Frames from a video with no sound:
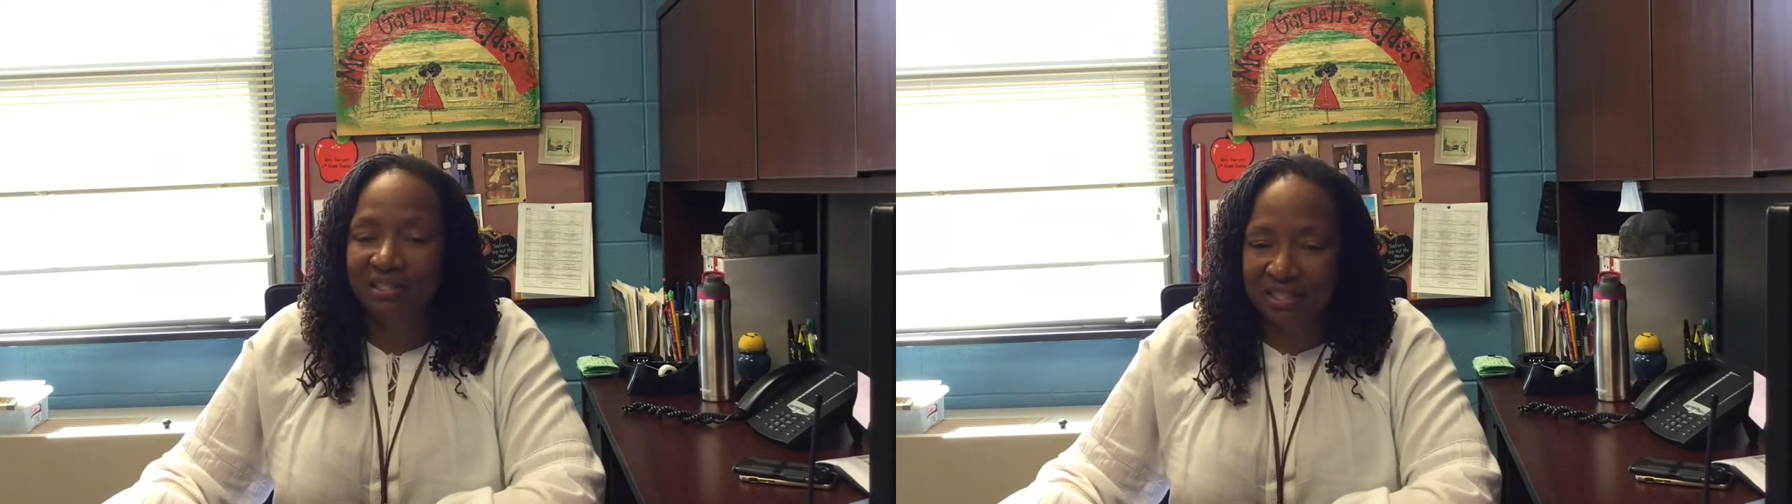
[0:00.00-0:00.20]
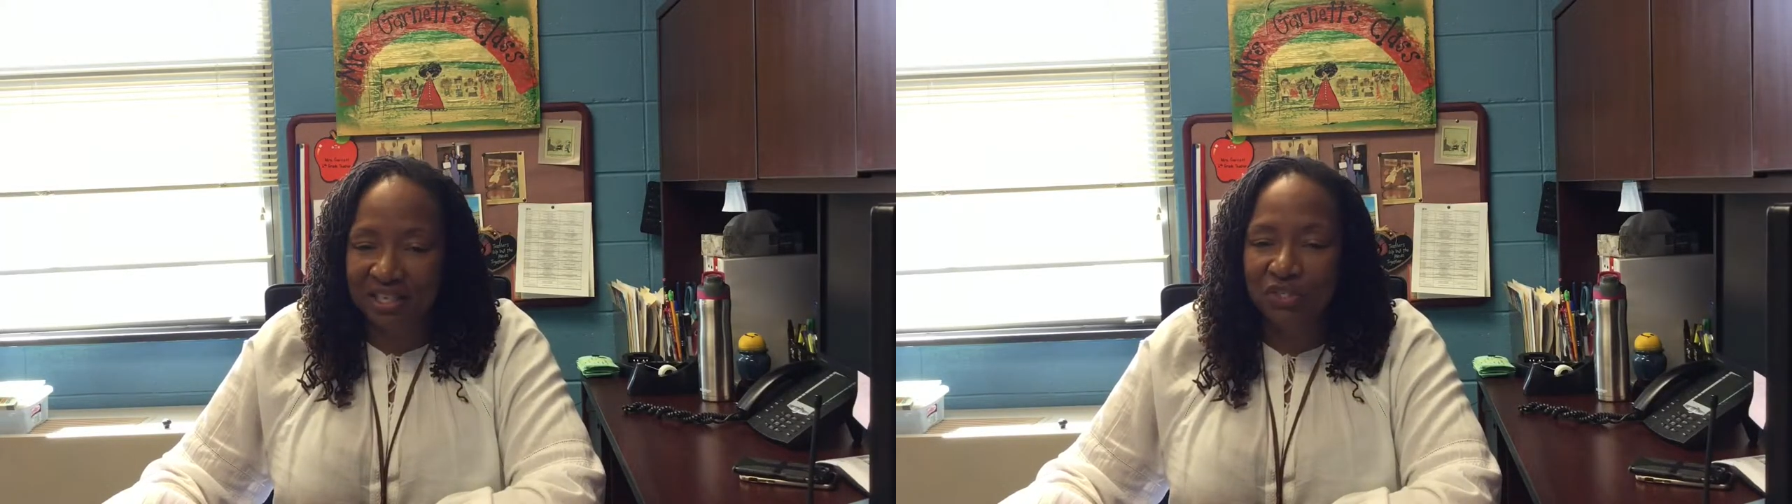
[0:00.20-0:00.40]

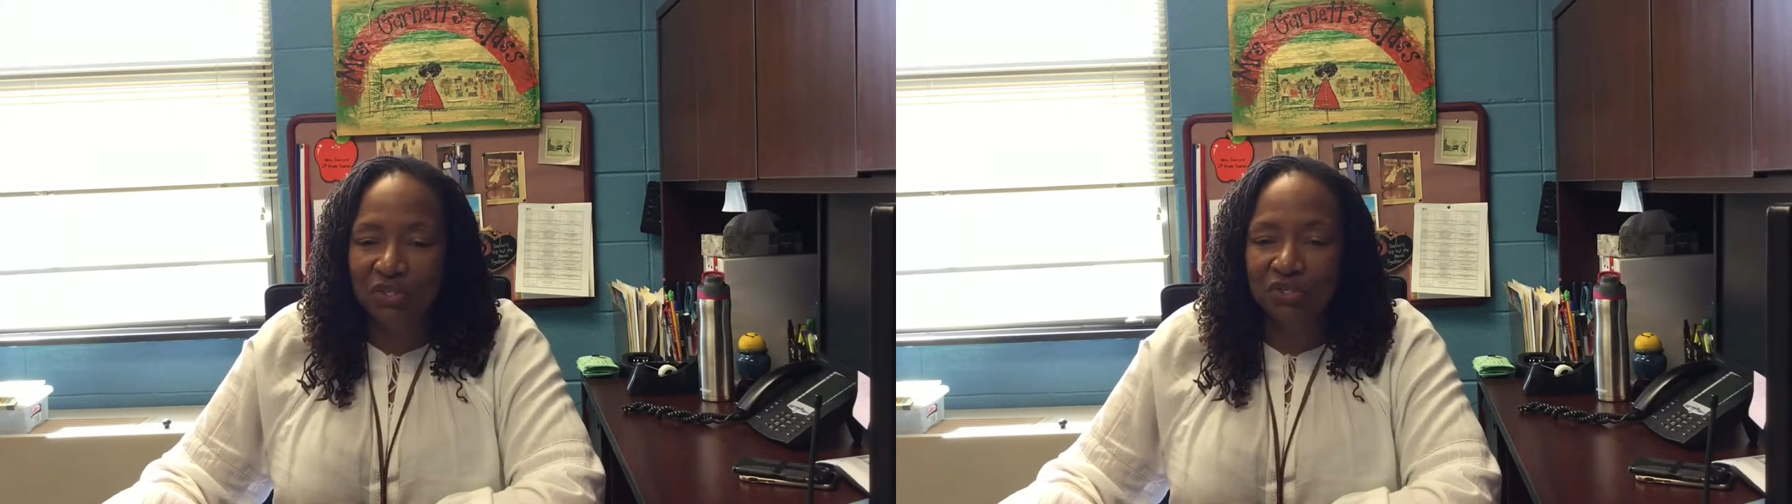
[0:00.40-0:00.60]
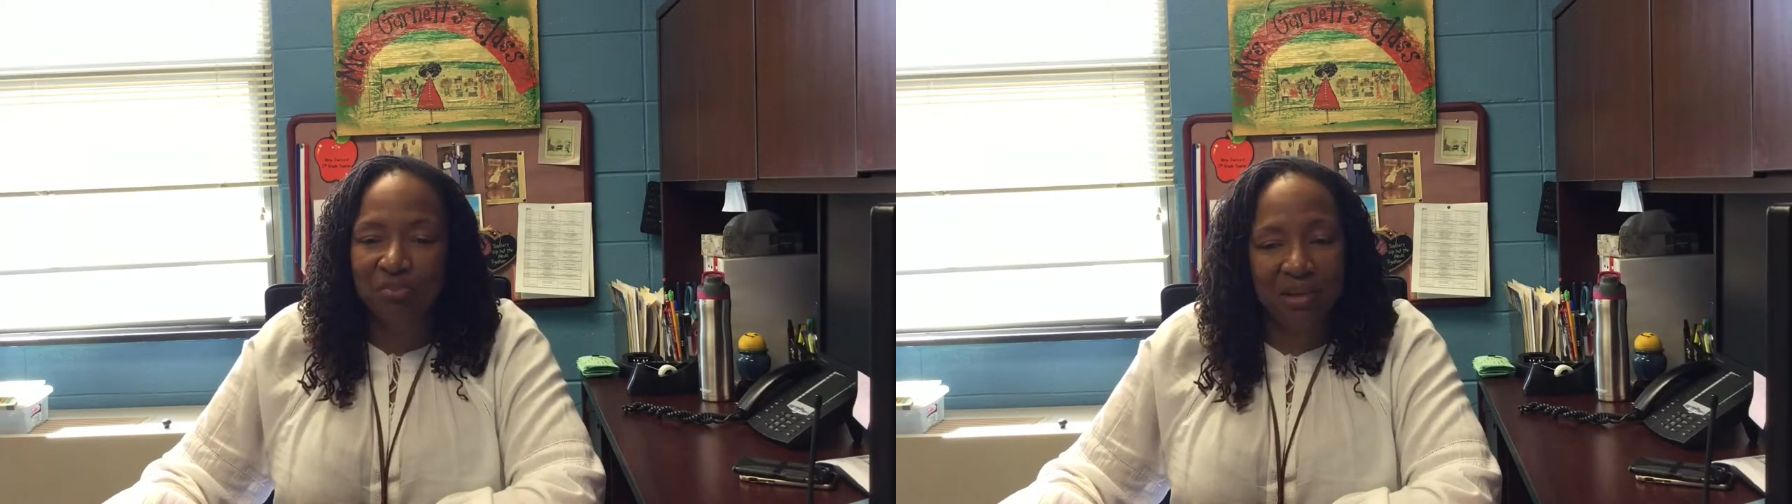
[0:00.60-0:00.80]

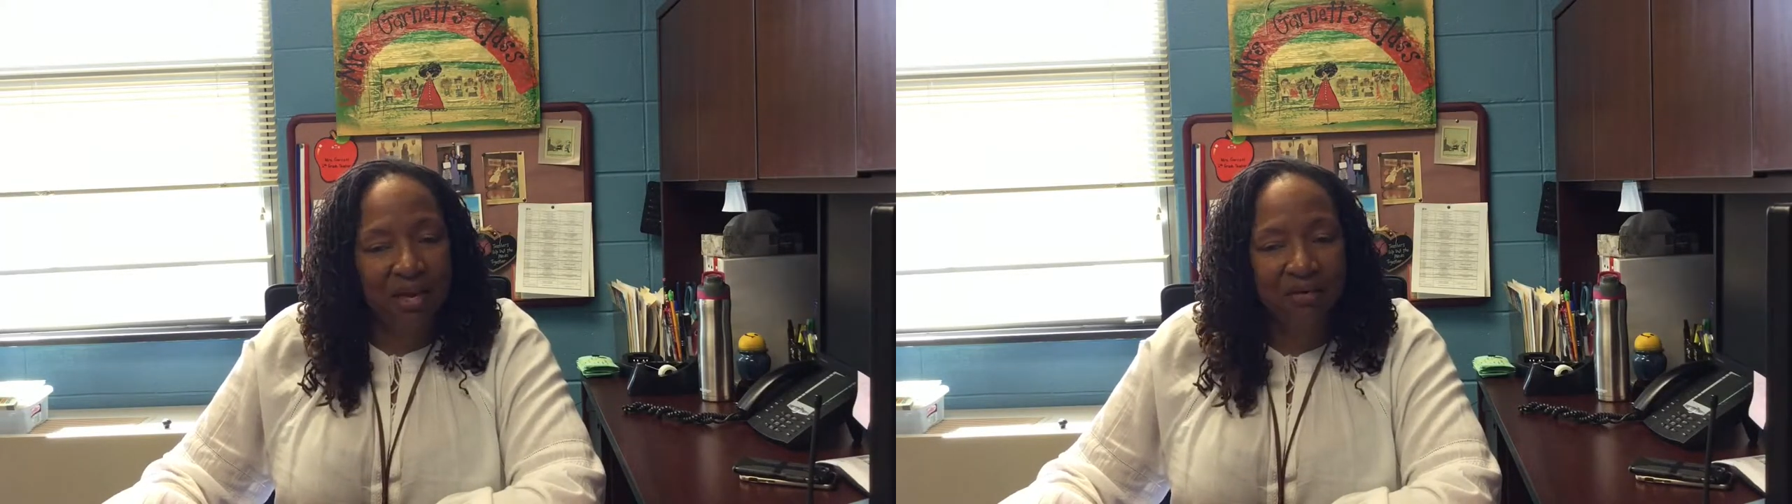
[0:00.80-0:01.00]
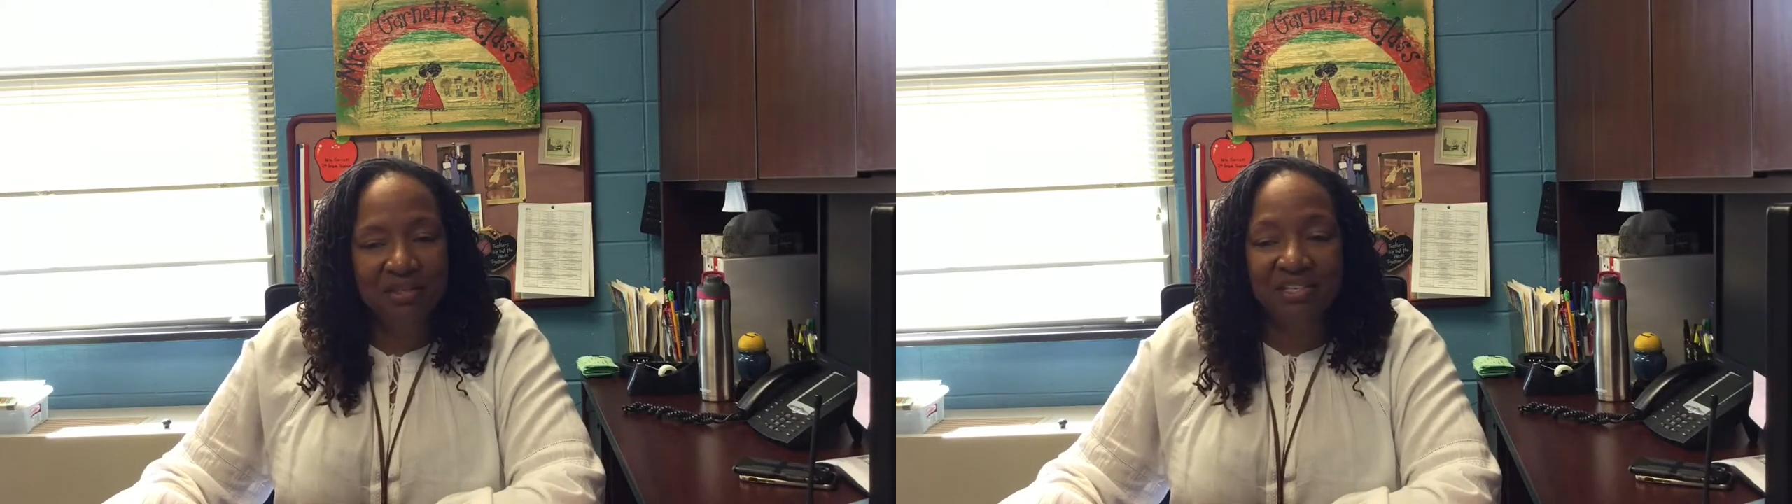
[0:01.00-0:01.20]
teachers,
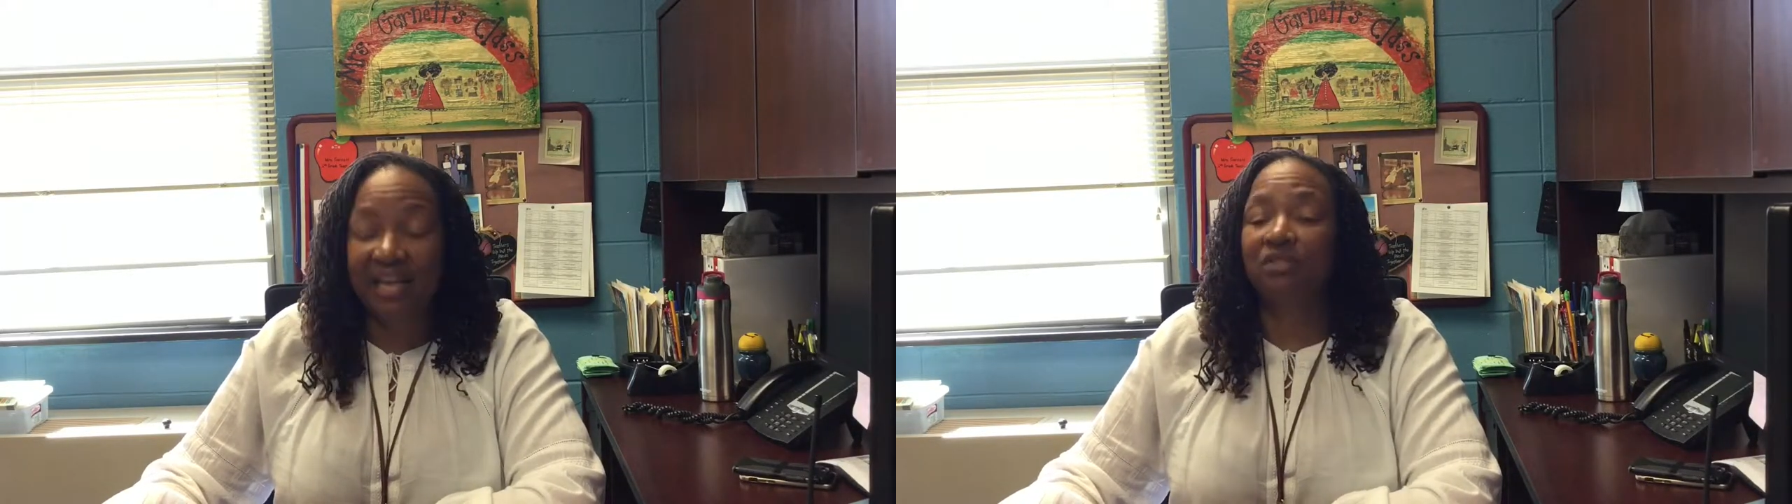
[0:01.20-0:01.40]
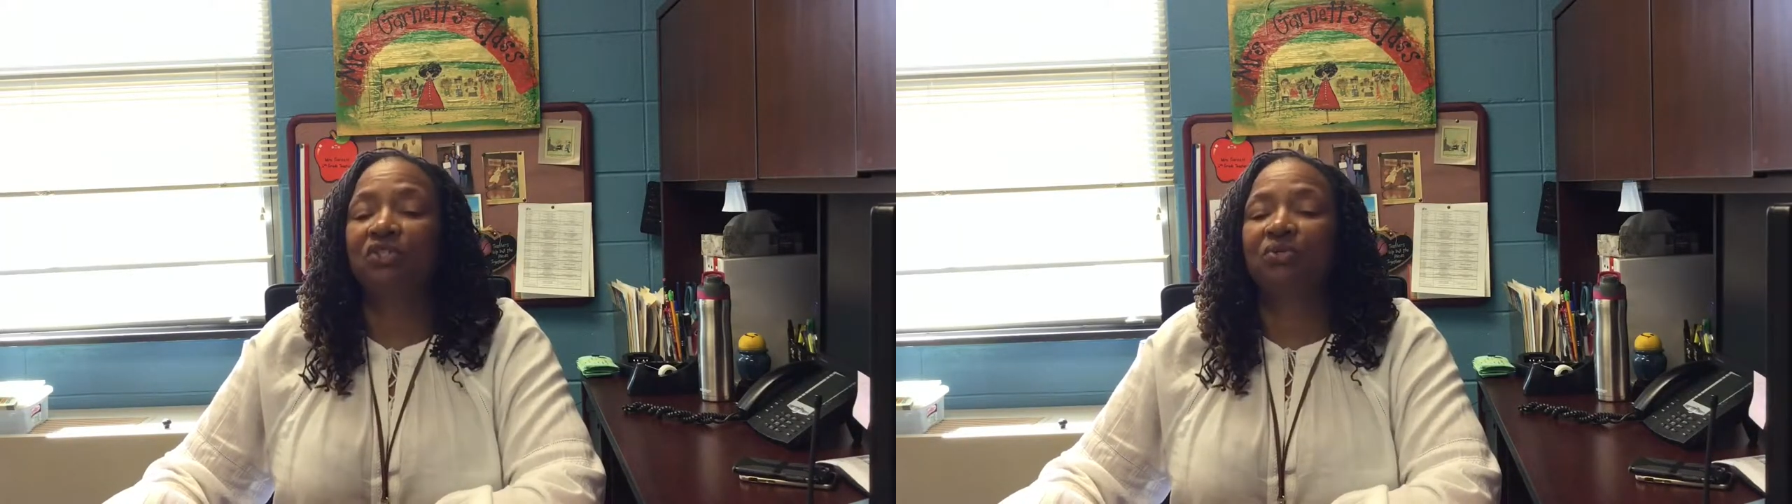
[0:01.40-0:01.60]
parents,
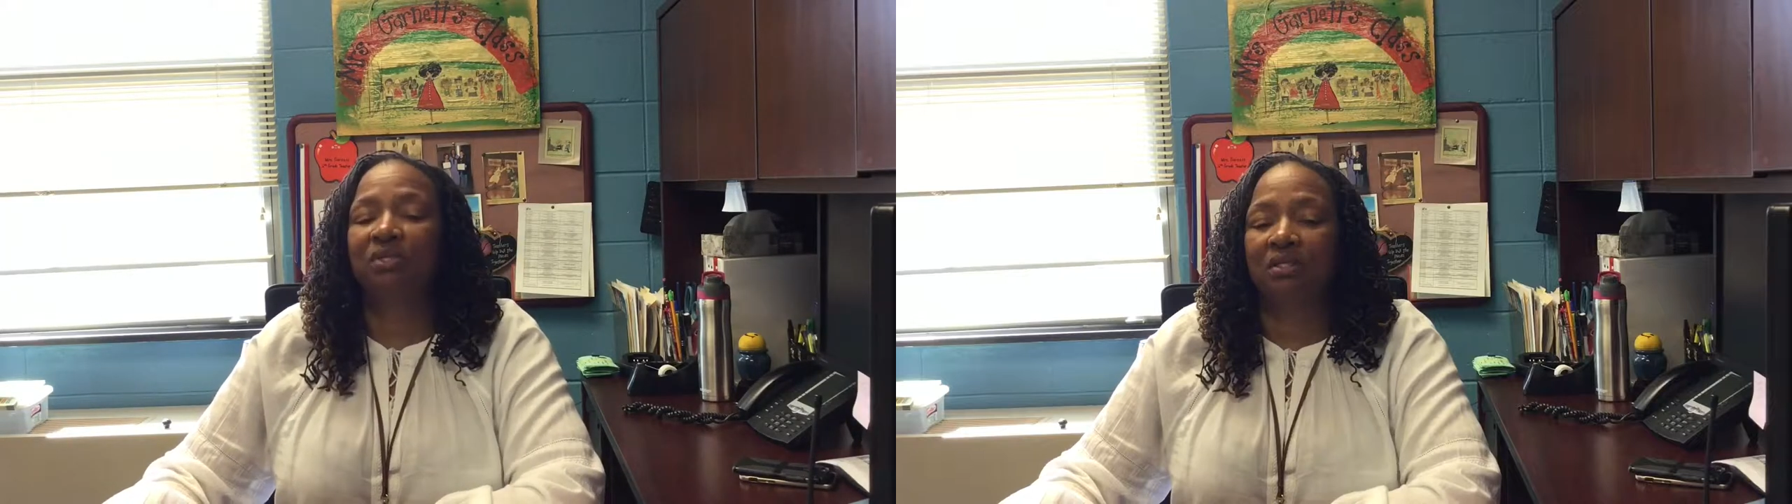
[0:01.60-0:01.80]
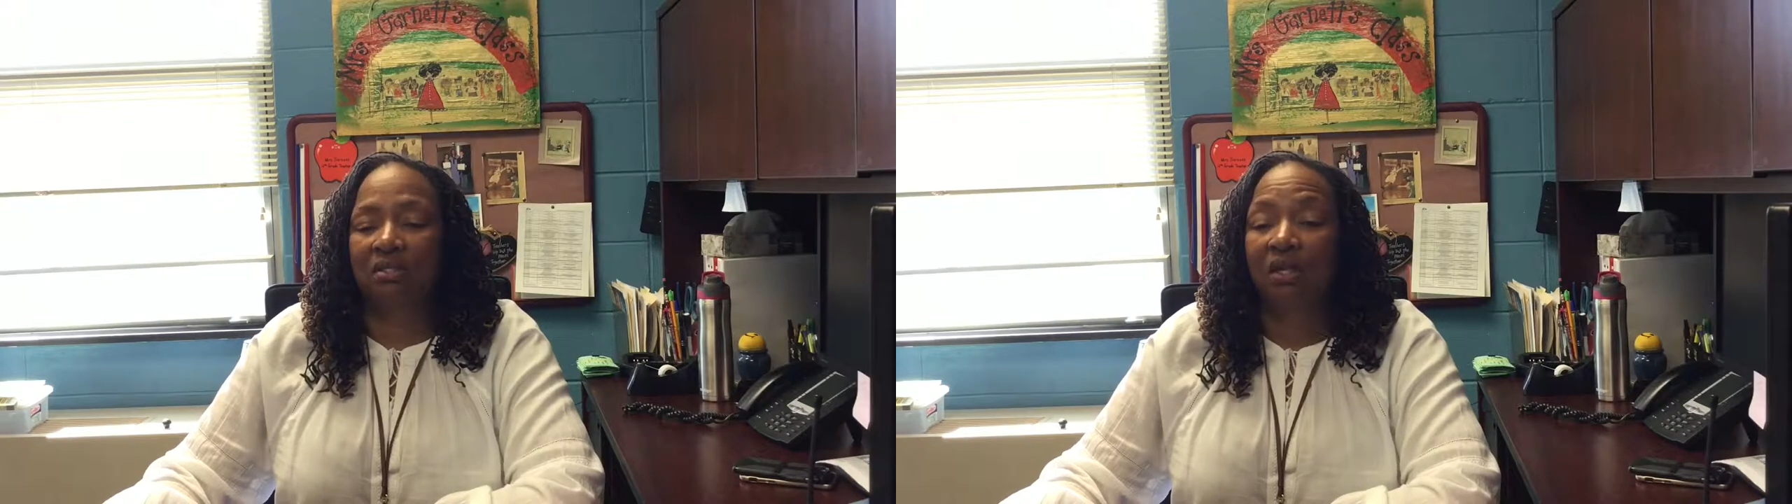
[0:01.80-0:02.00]
and
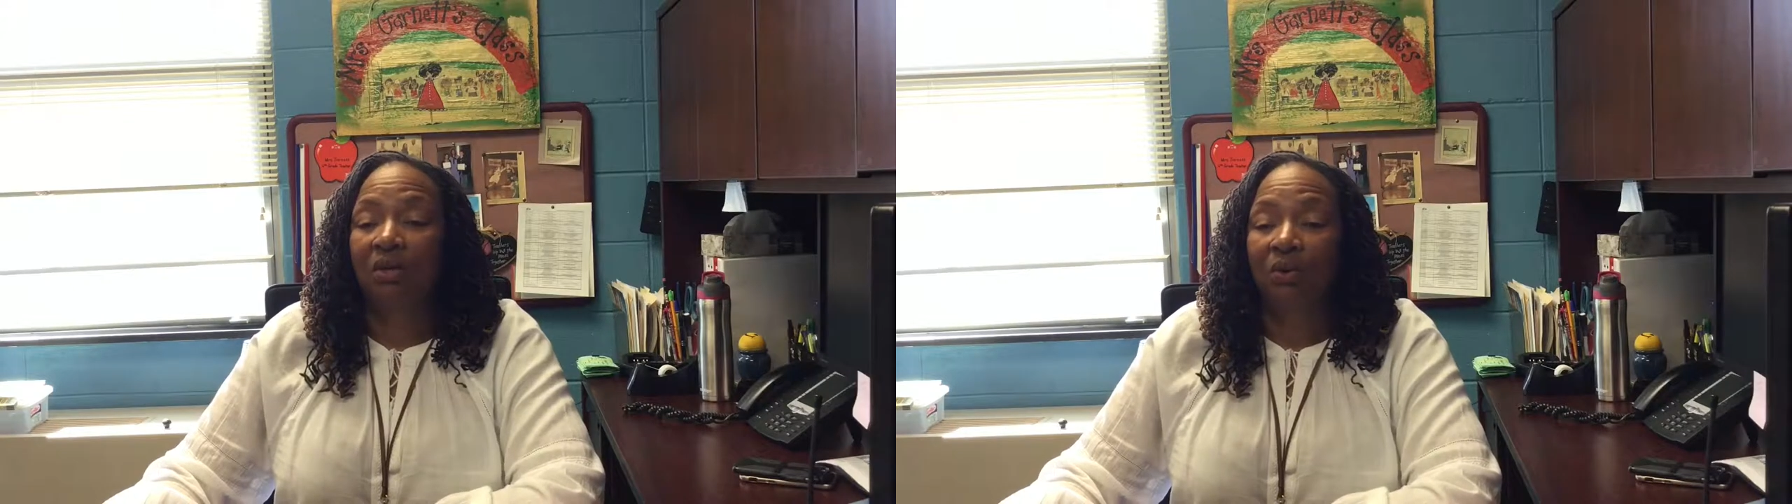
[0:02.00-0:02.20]
students